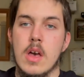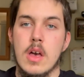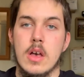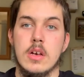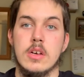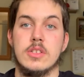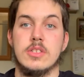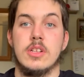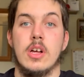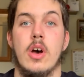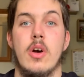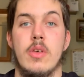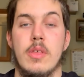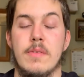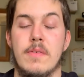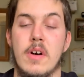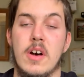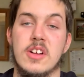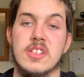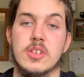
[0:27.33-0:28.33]
So the
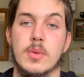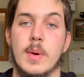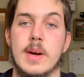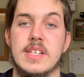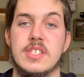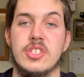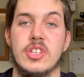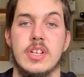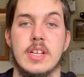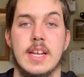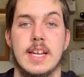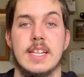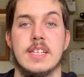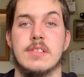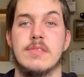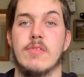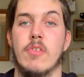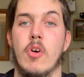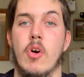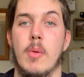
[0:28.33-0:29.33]
first question is
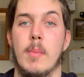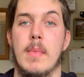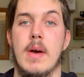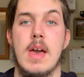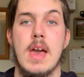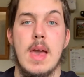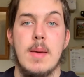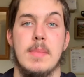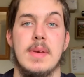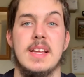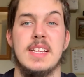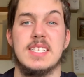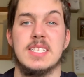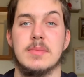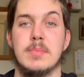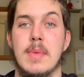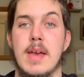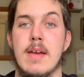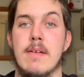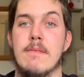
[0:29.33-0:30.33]
from Emmie
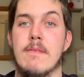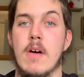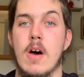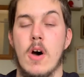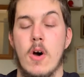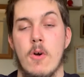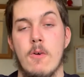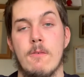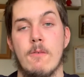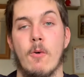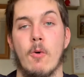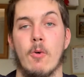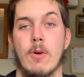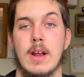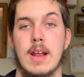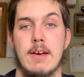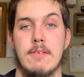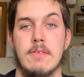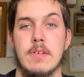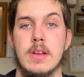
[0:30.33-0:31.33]
Smith
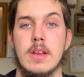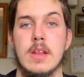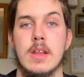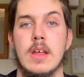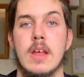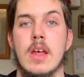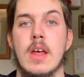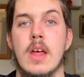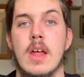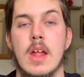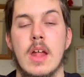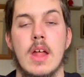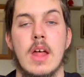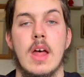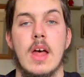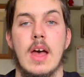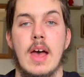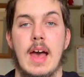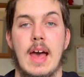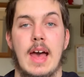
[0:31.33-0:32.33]
0411,
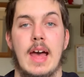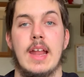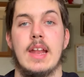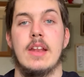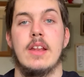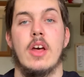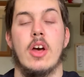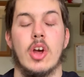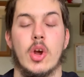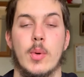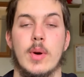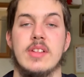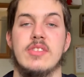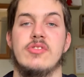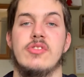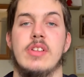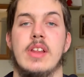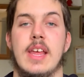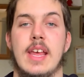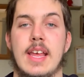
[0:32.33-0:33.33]
and her
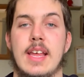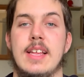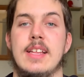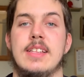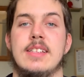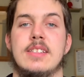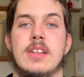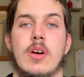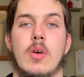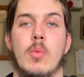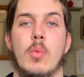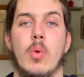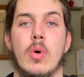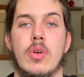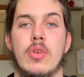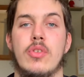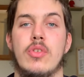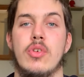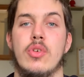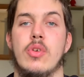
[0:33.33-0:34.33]
question is, what
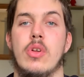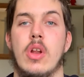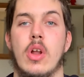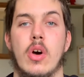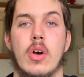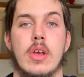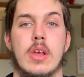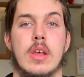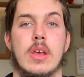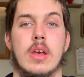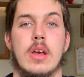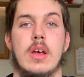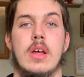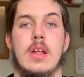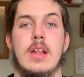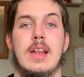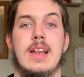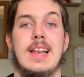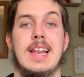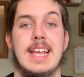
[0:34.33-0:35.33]
do you like
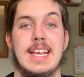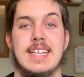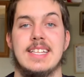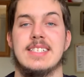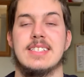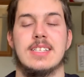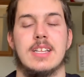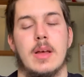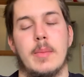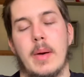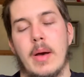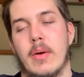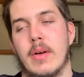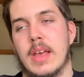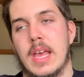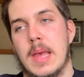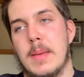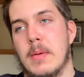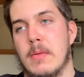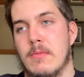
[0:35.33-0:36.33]
least about
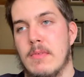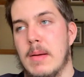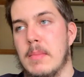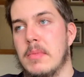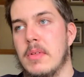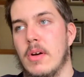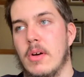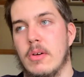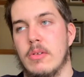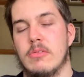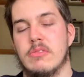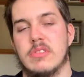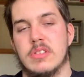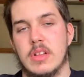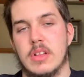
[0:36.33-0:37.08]
keeping reptiles?